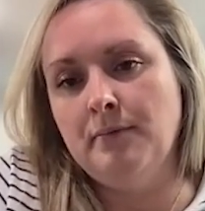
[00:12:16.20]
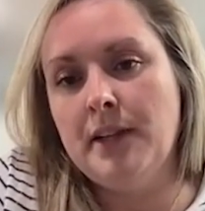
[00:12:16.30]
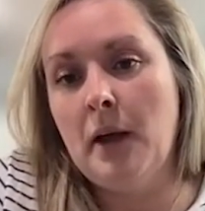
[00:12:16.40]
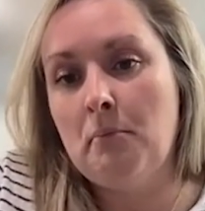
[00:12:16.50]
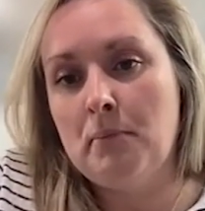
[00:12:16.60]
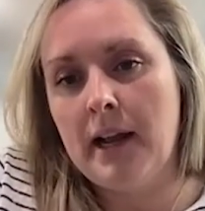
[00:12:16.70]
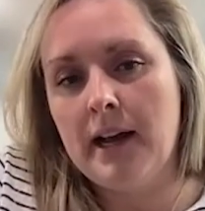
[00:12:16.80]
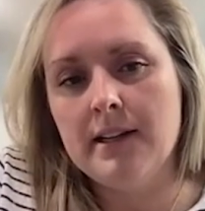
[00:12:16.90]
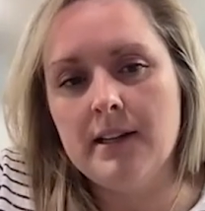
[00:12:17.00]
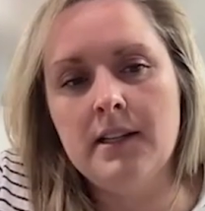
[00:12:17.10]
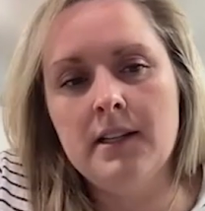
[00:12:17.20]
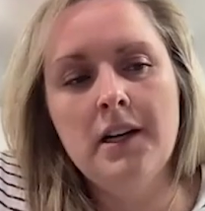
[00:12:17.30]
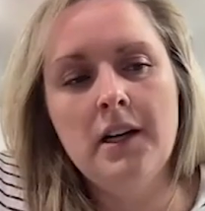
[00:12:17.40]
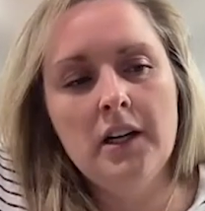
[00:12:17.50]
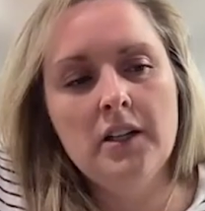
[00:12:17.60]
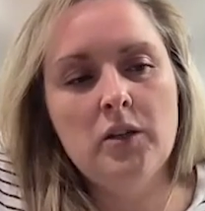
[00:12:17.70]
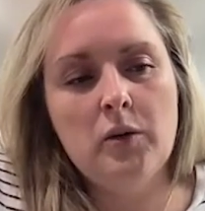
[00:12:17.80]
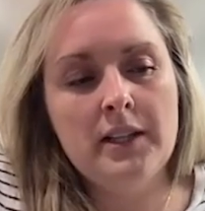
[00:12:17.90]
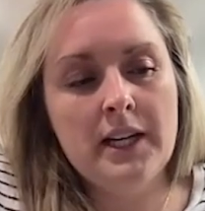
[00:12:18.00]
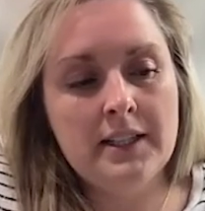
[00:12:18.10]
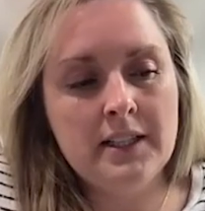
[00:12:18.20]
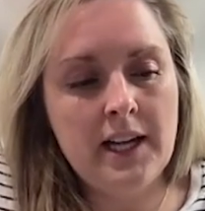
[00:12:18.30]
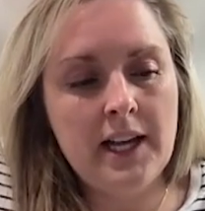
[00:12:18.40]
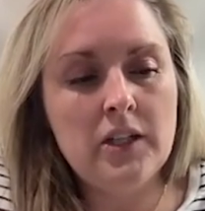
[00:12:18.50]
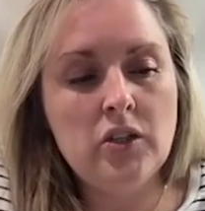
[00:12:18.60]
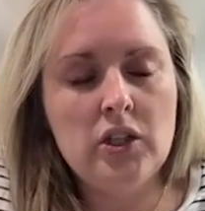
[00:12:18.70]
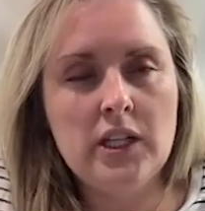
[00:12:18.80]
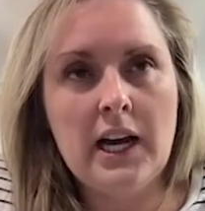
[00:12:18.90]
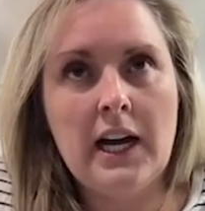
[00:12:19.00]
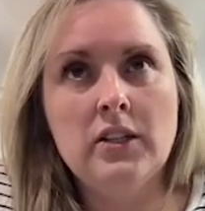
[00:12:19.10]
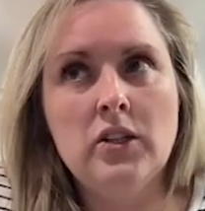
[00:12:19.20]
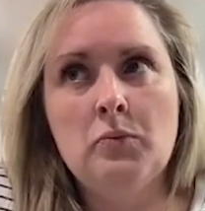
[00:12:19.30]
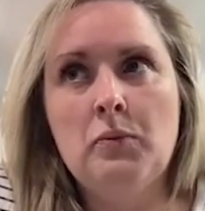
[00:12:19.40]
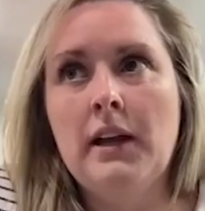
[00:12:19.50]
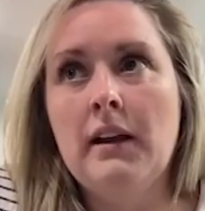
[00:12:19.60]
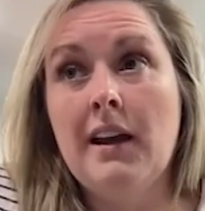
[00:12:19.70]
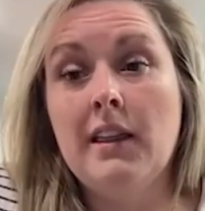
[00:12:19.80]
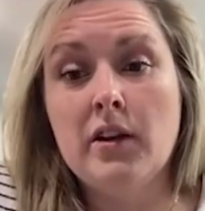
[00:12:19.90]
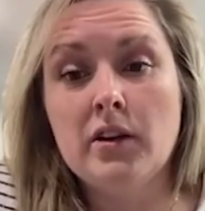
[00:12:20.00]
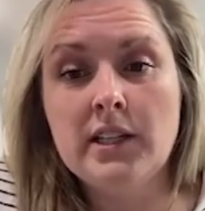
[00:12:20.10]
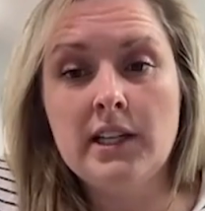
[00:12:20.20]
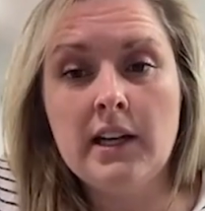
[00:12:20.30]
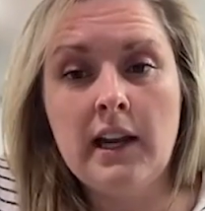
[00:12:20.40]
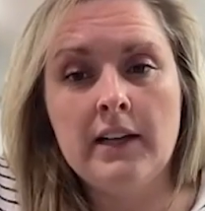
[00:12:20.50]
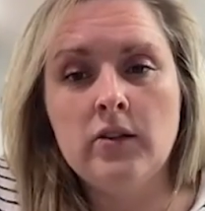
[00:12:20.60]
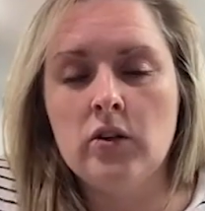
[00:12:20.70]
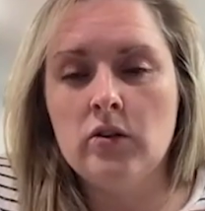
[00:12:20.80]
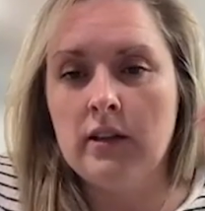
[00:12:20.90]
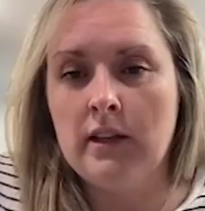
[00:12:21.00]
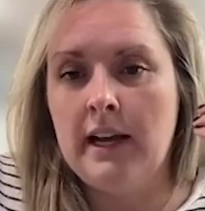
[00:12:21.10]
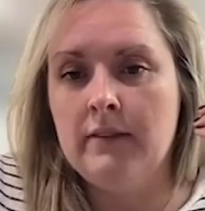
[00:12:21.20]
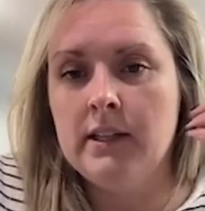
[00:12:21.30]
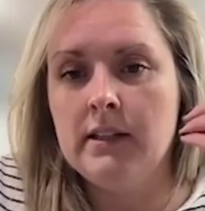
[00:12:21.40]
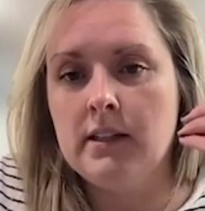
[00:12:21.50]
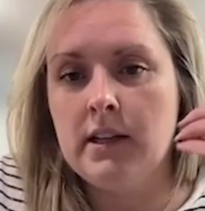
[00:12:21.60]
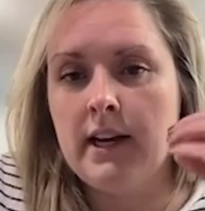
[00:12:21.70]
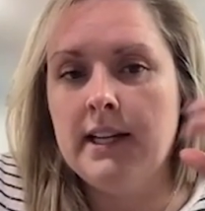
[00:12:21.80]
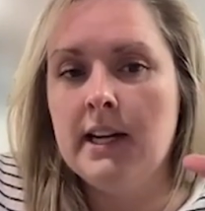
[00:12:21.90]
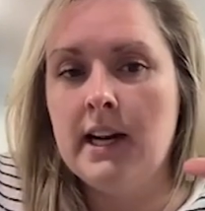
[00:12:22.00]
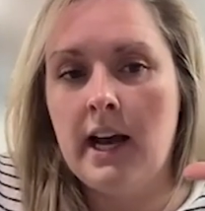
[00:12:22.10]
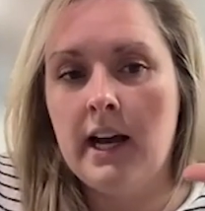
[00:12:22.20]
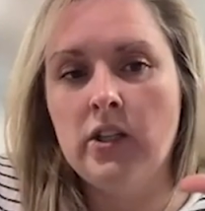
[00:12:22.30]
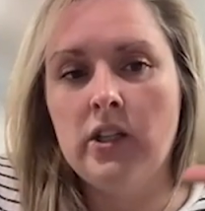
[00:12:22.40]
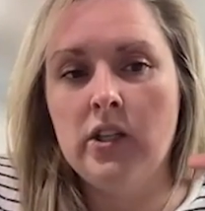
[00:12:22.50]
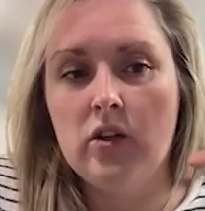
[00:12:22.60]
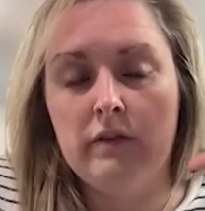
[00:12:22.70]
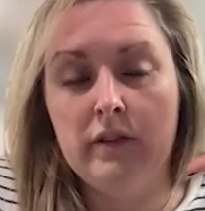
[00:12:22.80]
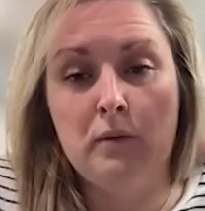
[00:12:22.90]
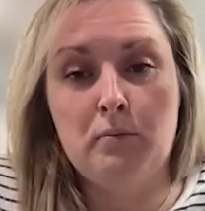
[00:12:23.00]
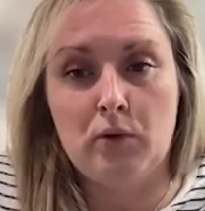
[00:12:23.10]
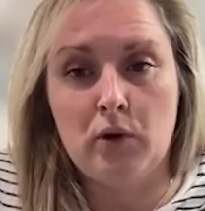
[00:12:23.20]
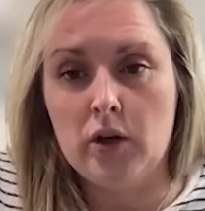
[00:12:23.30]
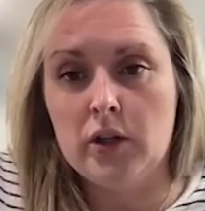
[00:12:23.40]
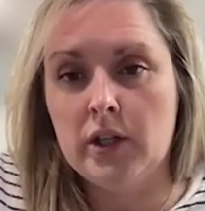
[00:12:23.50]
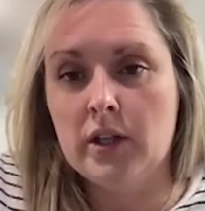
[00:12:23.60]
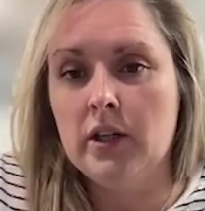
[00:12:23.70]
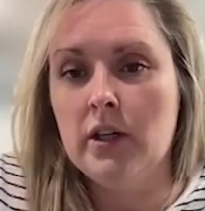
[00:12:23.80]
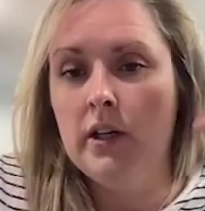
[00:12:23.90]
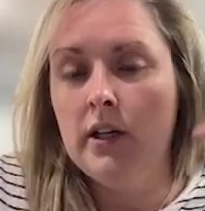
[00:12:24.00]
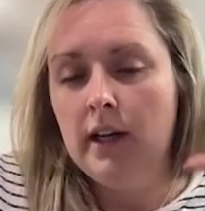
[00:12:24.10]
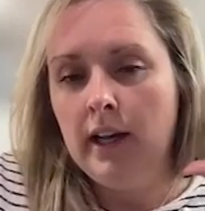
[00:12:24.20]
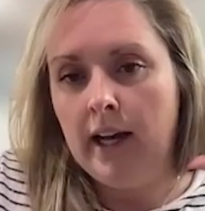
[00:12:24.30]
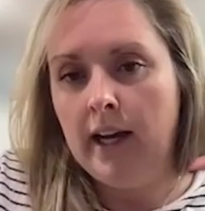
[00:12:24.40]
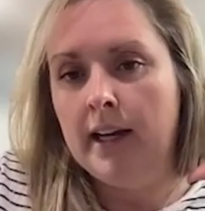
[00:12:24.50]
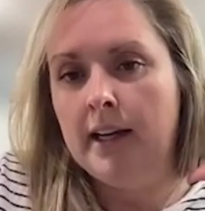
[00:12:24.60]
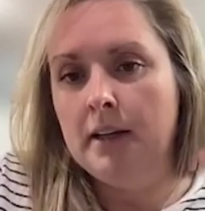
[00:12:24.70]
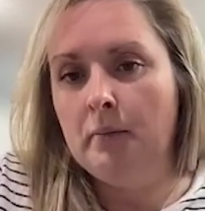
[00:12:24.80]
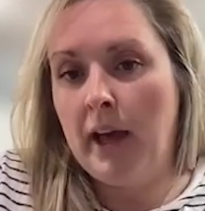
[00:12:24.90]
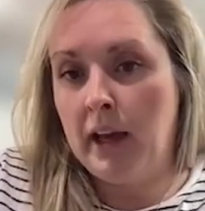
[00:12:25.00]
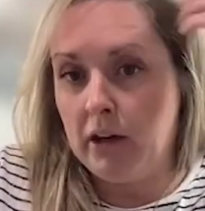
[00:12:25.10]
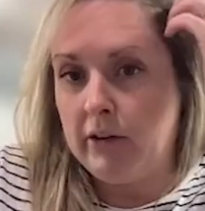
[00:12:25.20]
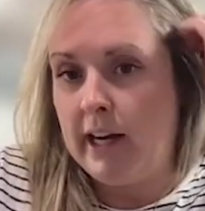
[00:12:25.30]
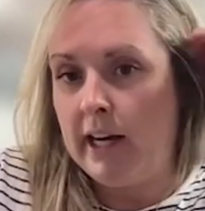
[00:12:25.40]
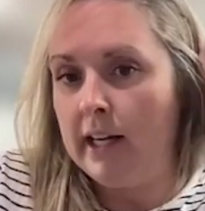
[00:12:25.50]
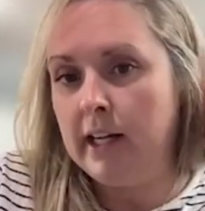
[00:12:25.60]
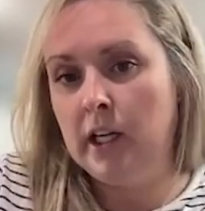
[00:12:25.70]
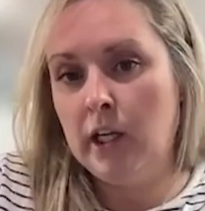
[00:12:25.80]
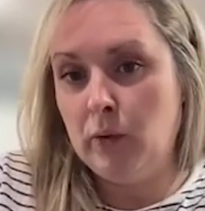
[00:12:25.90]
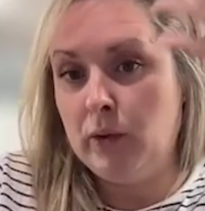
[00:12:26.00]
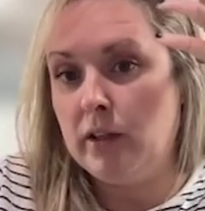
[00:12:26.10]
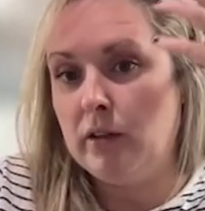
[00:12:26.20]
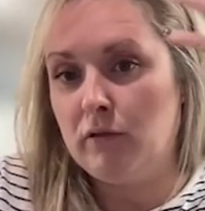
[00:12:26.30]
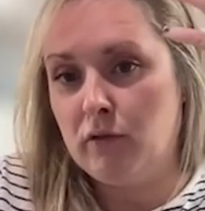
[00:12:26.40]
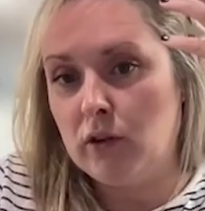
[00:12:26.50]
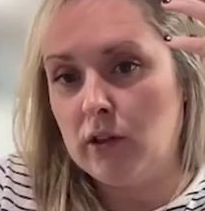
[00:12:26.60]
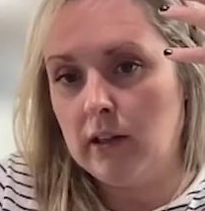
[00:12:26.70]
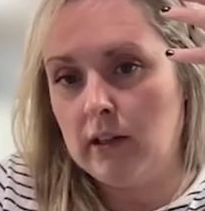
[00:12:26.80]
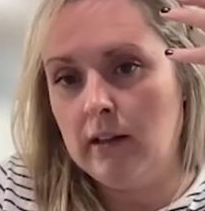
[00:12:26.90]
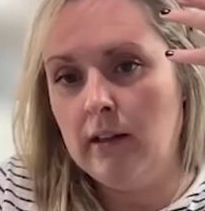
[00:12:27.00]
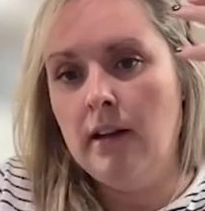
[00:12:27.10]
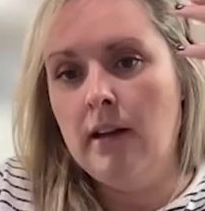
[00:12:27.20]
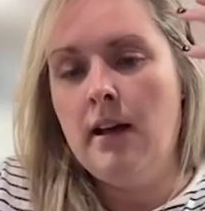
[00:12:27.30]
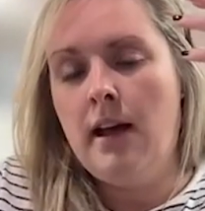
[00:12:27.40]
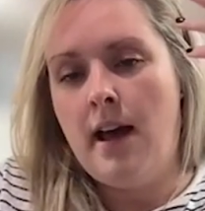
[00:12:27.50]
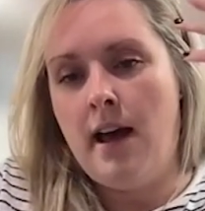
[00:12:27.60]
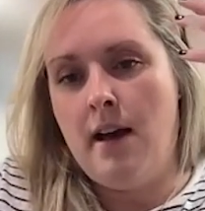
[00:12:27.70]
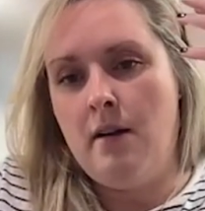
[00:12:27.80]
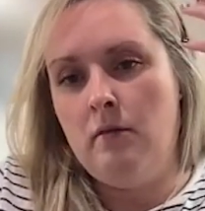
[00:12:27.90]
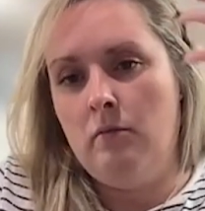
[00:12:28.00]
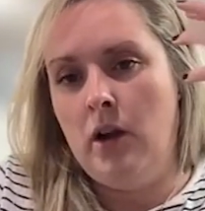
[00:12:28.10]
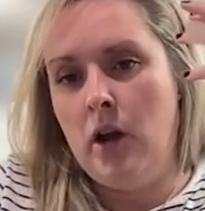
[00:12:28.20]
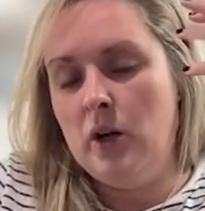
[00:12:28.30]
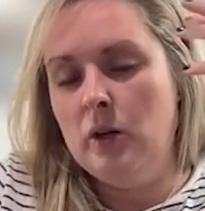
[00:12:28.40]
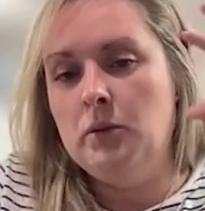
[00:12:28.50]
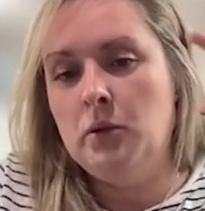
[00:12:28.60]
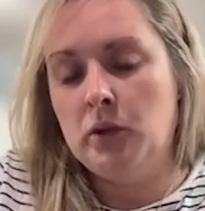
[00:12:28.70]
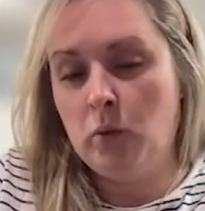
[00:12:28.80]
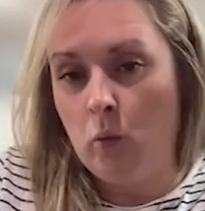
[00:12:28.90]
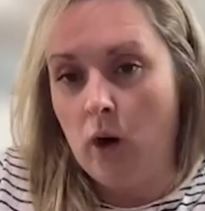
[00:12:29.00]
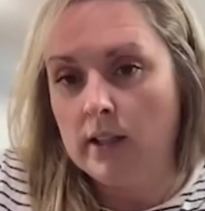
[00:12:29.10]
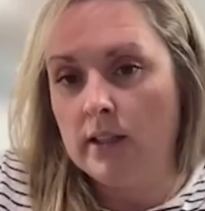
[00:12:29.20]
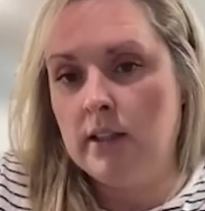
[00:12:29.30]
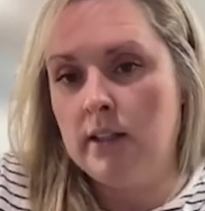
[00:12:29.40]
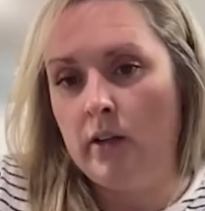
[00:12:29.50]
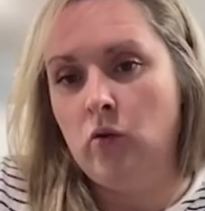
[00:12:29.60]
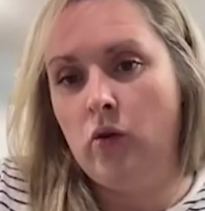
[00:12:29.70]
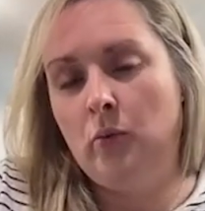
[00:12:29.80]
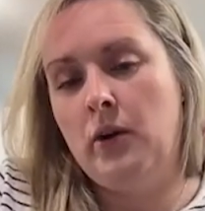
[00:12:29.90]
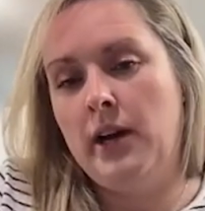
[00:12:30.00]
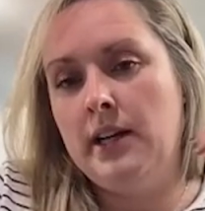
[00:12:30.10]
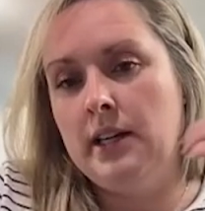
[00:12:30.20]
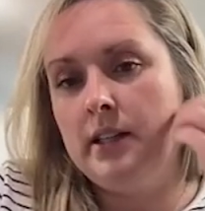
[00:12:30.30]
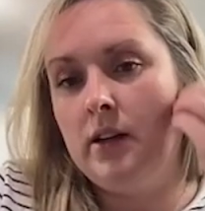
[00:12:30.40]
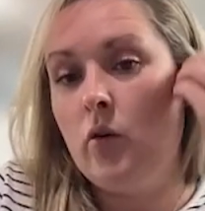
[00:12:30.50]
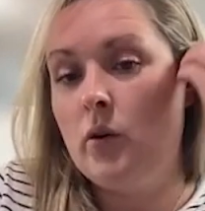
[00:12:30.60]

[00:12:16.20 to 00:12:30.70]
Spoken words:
implant. So at that stage, she had something like 13 electrodes on the left-hand side, and it actually covered a broader area, including the frontal lobes, which wasn't incorporated